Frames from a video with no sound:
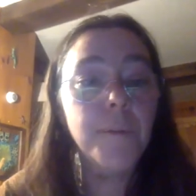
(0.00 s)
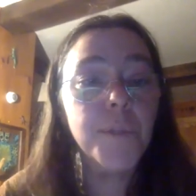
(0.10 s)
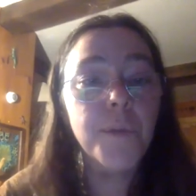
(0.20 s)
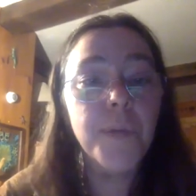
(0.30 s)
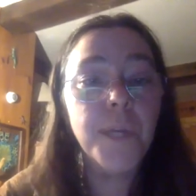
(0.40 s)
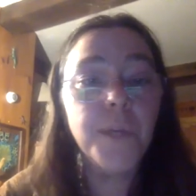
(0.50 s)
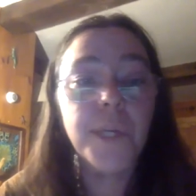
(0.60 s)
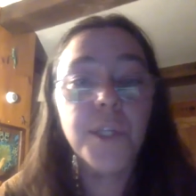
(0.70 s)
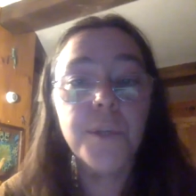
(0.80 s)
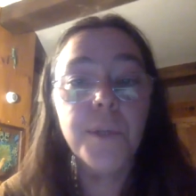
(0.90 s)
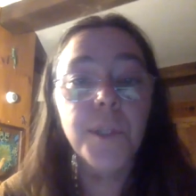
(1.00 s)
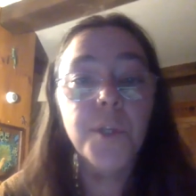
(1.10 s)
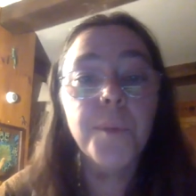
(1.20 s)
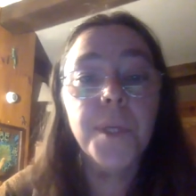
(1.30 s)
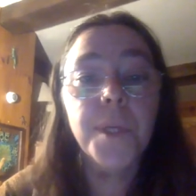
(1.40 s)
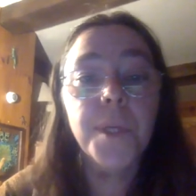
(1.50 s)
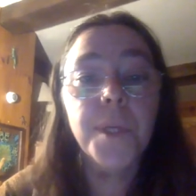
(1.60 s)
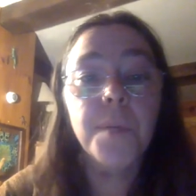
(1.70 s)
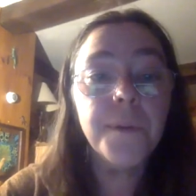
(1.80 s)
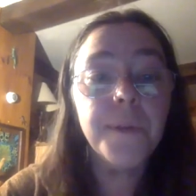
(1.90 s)
so that you can do a little bit of
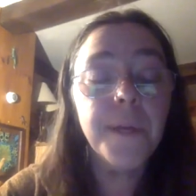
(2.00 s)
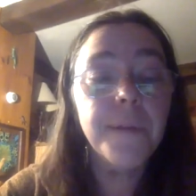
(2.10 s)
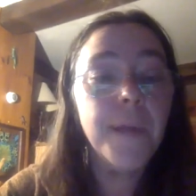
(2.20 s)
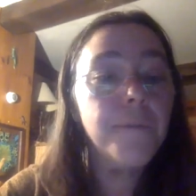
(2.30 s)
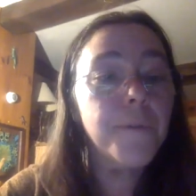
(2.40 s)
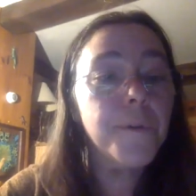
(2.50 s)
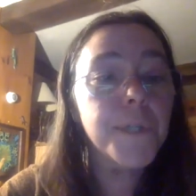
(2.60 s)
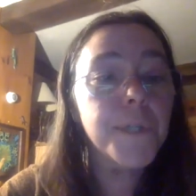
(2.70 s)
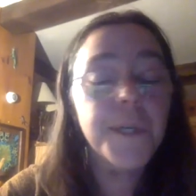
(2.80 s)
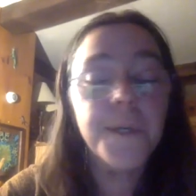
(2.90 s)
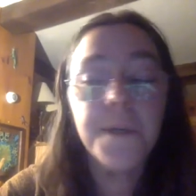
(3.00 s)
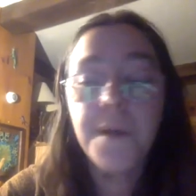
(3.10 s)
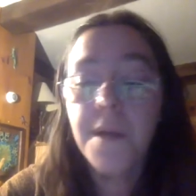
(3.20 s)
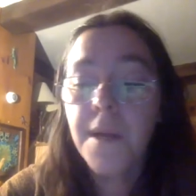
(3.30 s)
both in that first year.